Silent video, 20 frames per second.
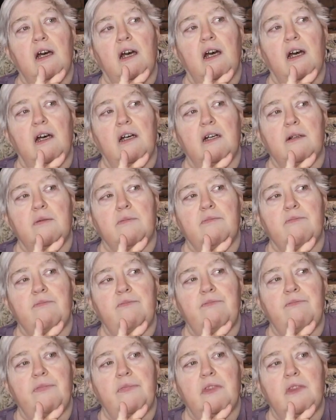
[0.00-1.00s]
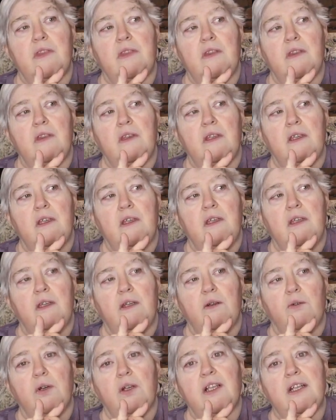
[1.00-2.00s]
Um,
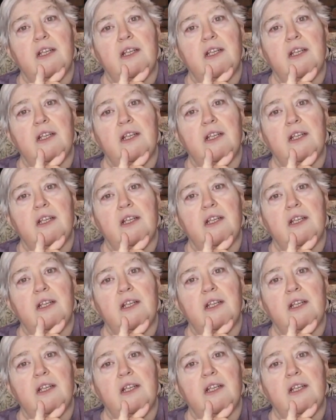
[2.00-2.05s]
well,